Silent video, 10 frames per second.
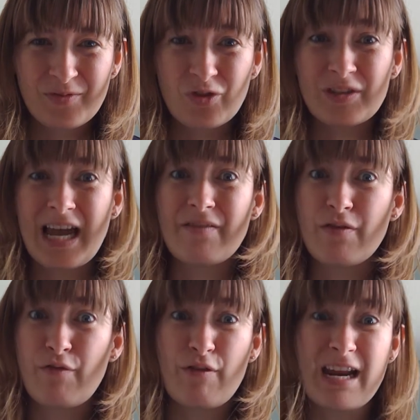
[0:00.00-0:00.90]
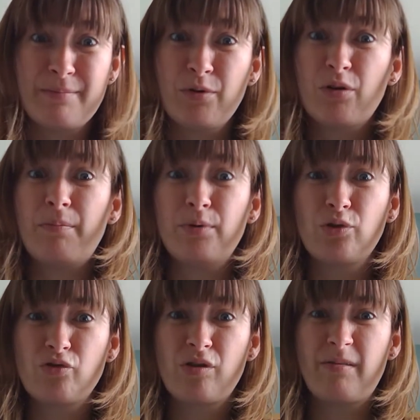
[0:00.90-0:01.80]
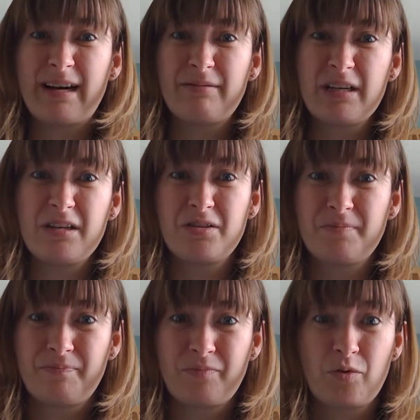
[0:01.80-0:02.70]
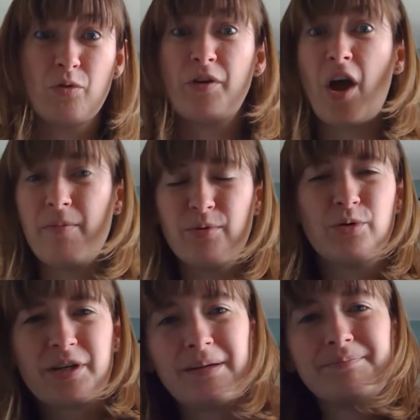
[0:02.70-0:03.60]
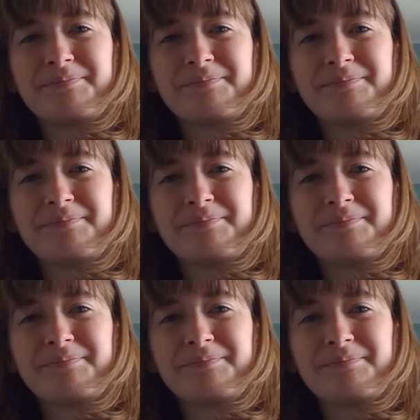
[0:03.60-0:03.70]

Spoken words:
Does it have a frame or a border around it? Or no border?